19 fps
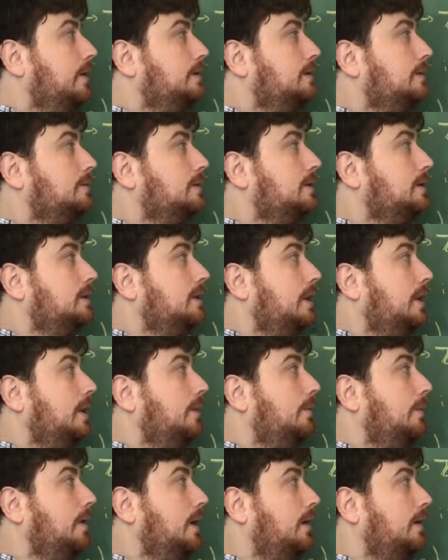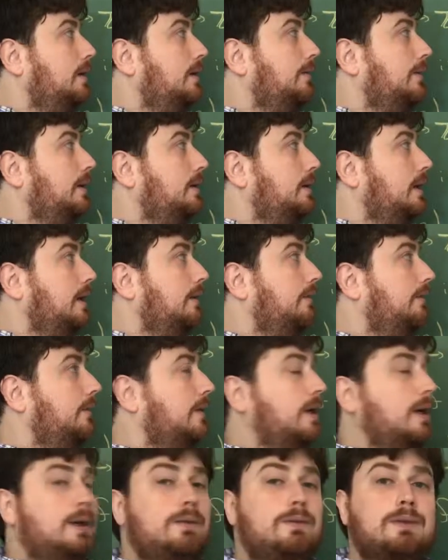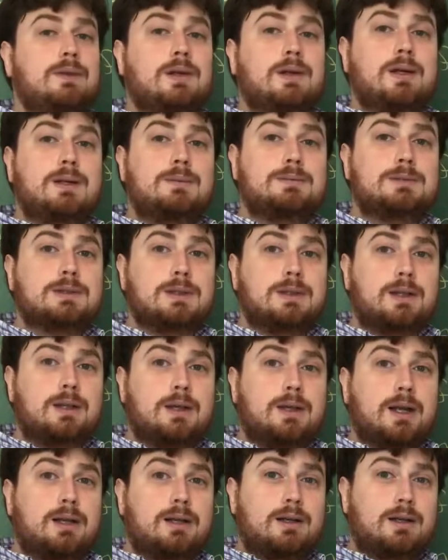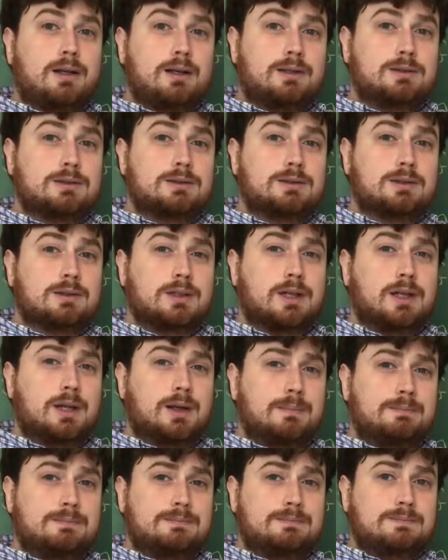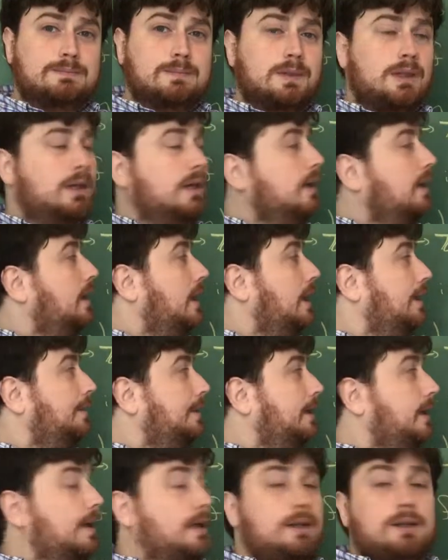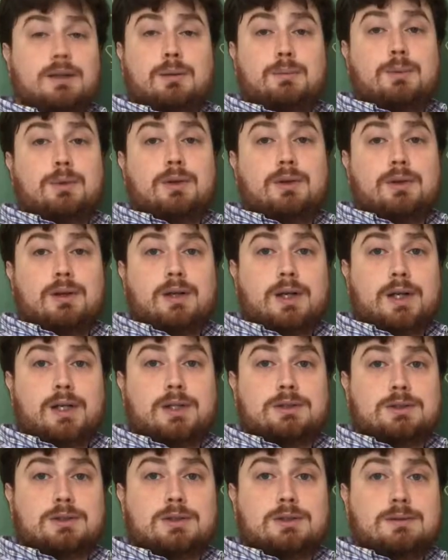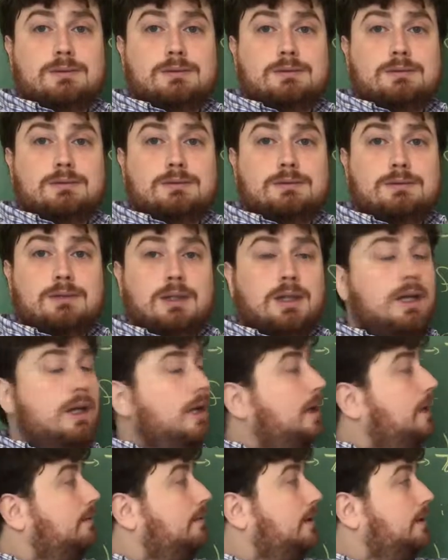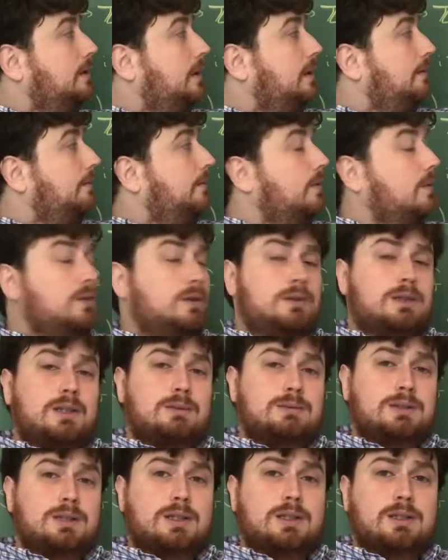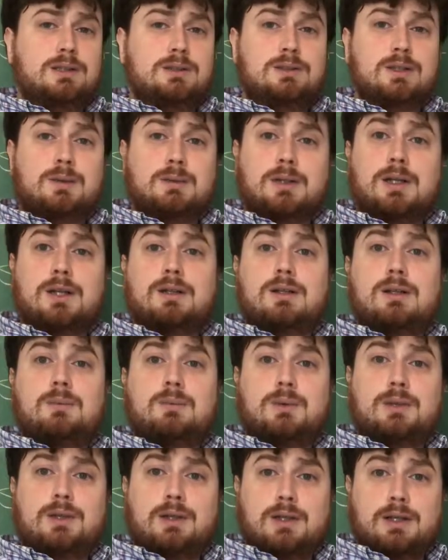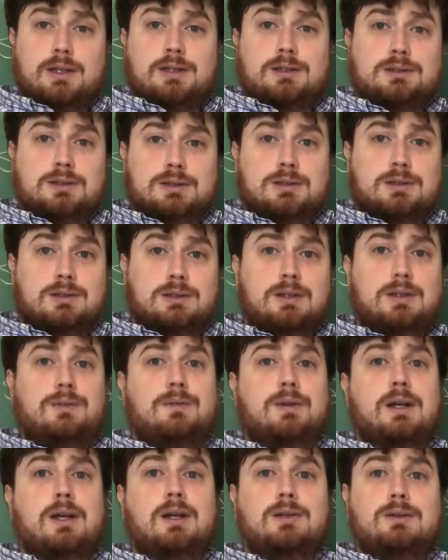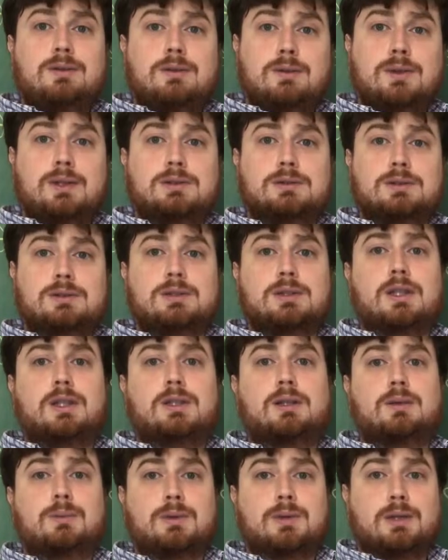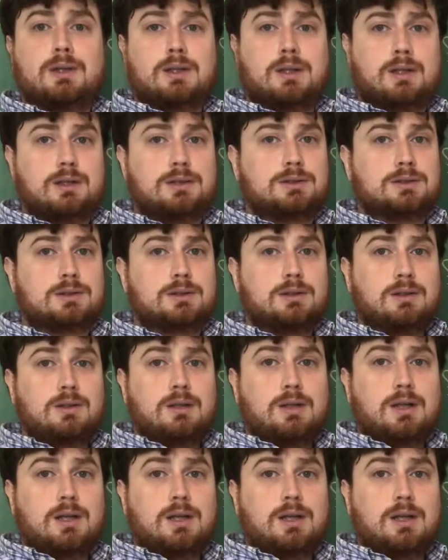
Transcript: here is I'm just saying, well, if I take 5 times an integer, m, I'm going to end up with an integer. If I take 4 times an integer, I'm going to end up with an integer. And if I add 2 integers, I end up with an integer.